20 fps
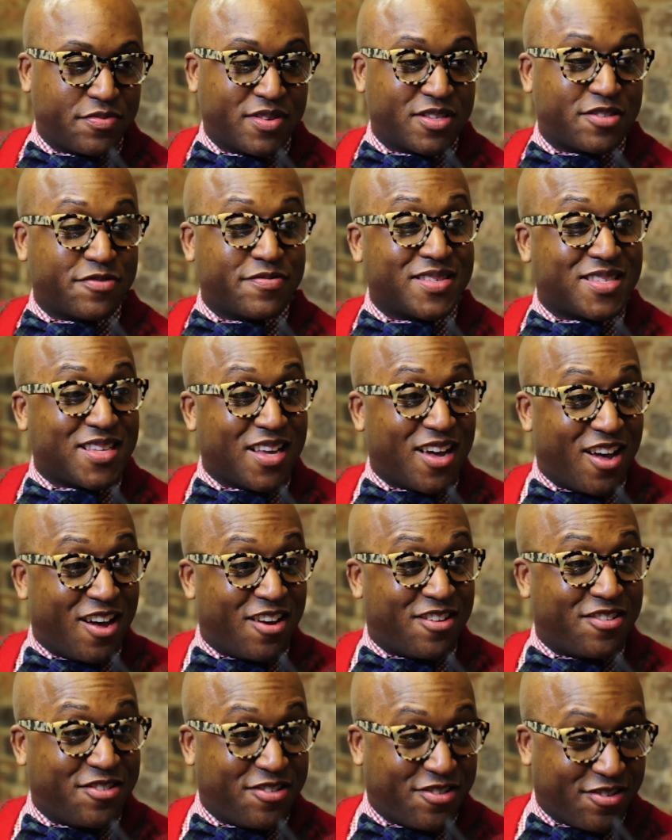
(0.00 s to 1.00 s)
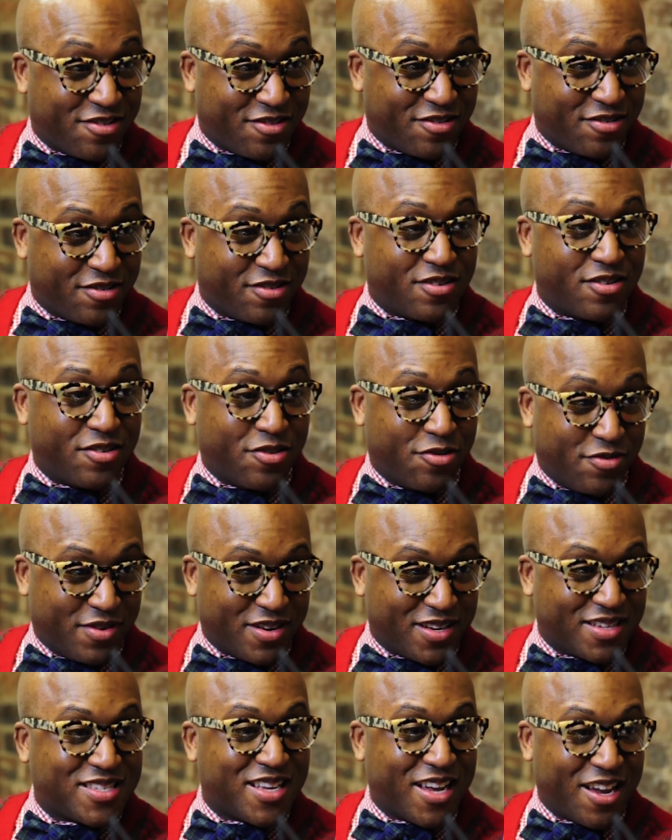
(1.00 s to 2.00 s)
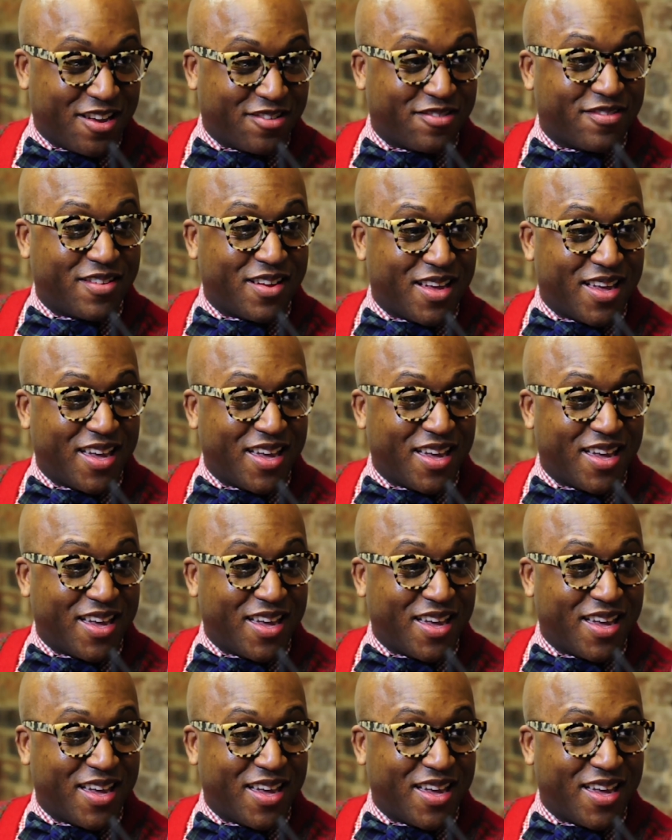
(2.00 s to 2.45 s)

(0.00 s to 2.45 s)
which was under Lord and Taylor